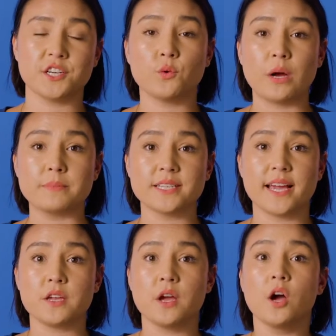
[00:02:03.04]
to your
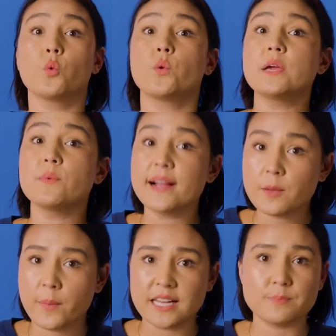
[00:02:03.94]
website, we
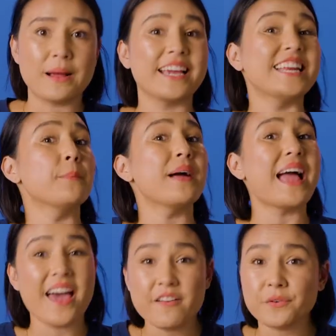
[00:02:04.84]
recommend backing up
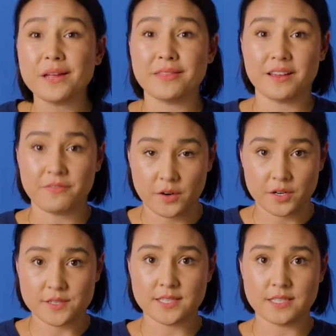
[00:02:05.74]
everything
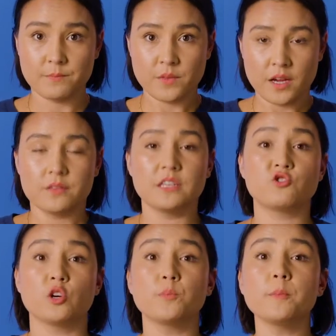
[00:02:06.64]
first. The
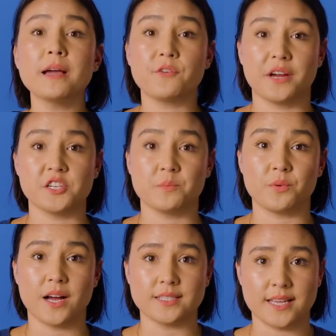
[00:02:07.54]
Drupal migration
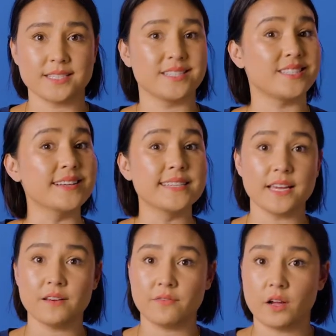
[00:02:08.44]
process doesn't
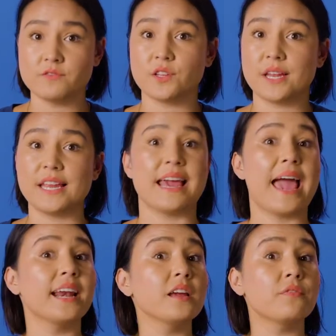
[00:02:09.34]
involve deleting
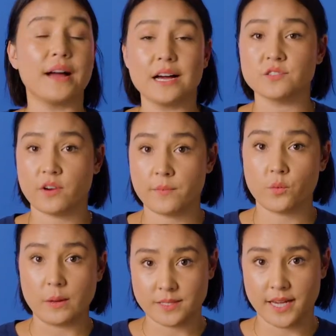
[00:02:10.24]
any files from your
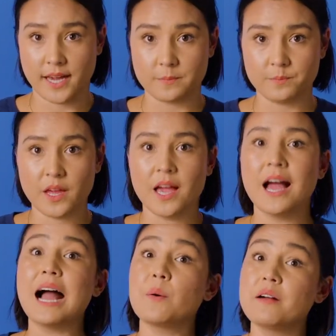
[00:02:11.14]
website.
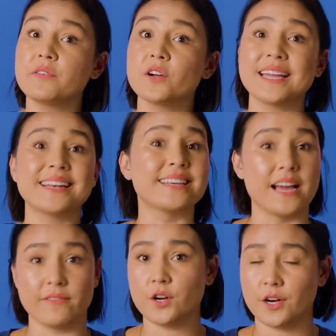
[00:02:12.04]
However, it
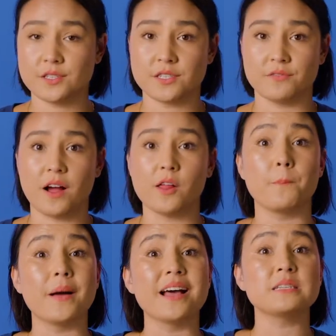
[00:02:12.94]
never hurts to follow
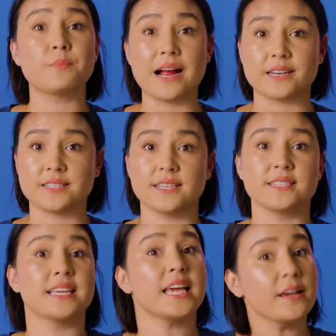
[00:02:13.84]
best
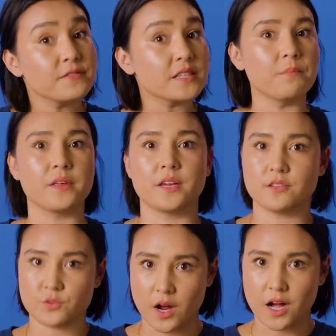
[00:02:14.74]
practices if something
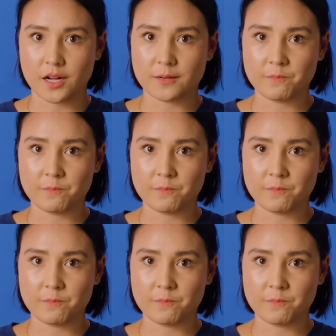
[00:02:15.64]
goes wrong.